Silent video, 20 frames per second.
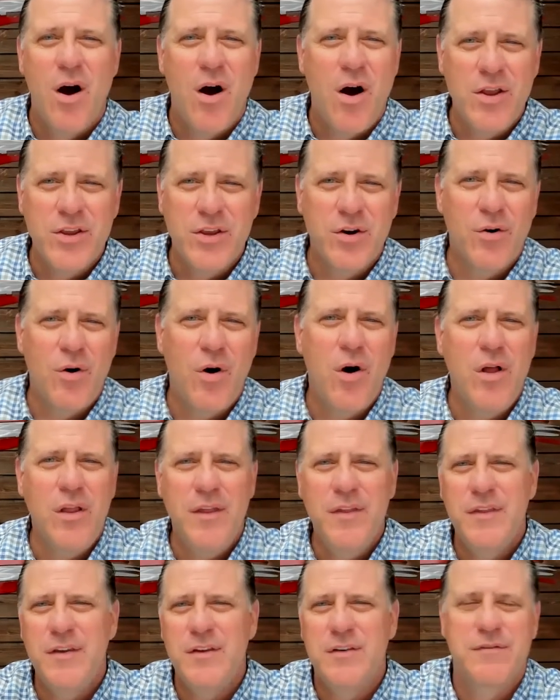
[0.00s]
Uh, you know,
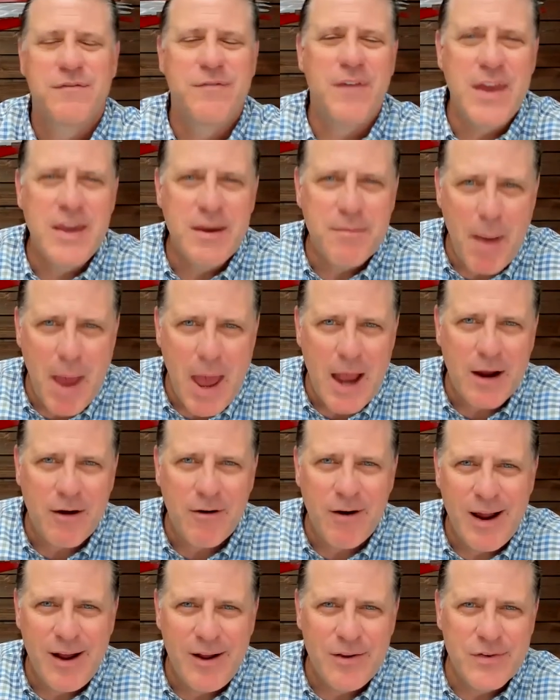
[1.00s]
all of these fake
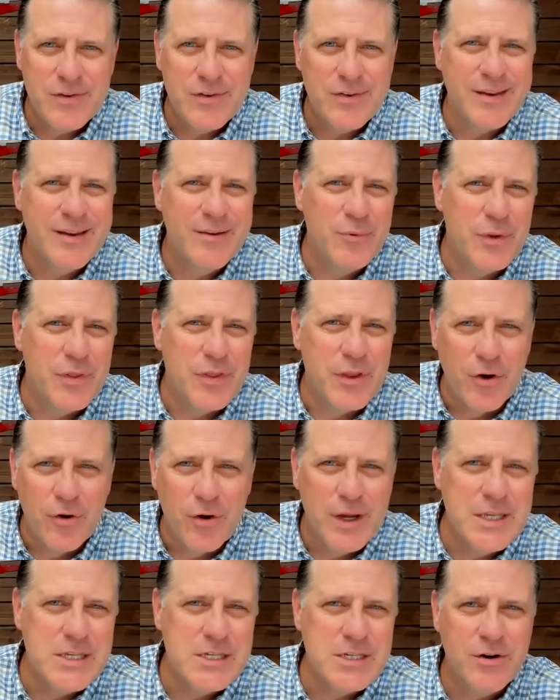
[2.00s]
backgrounds with the
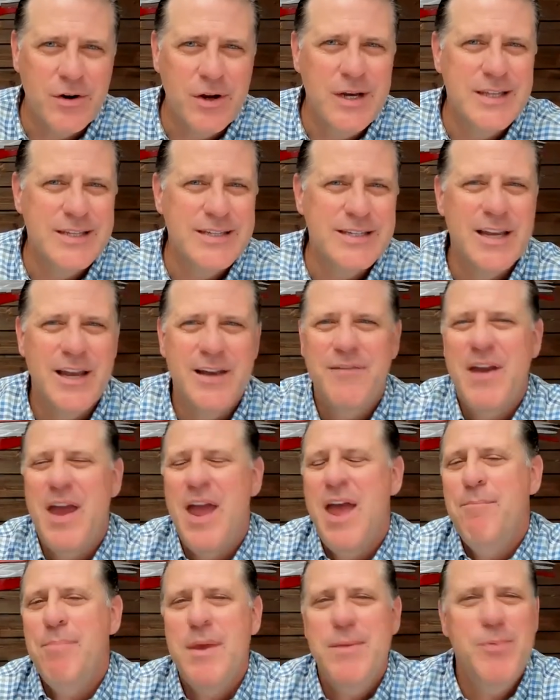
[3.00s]
green screen and stuff,
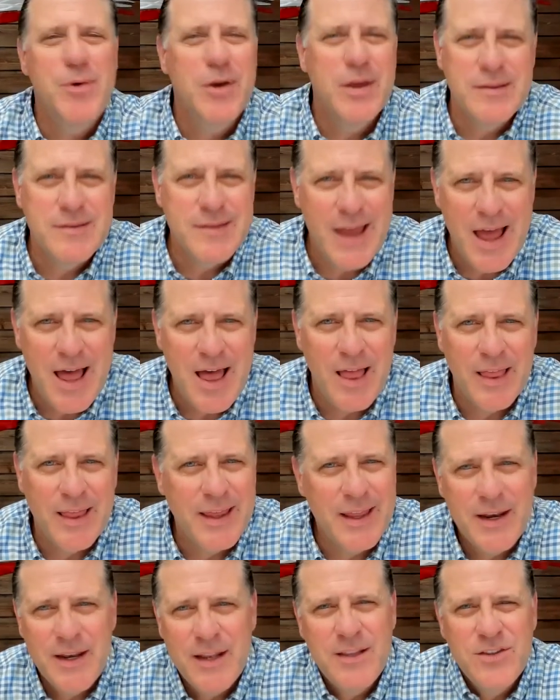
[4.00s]
people can tell,
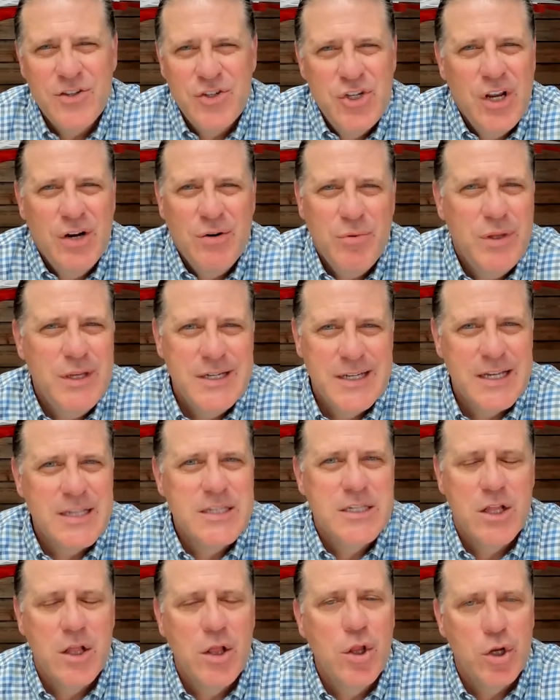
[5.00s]
and it generally
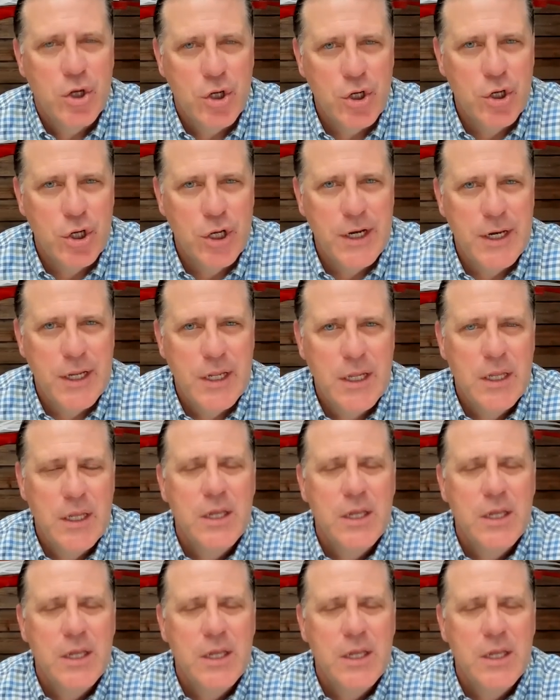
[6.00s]
doesn't look good.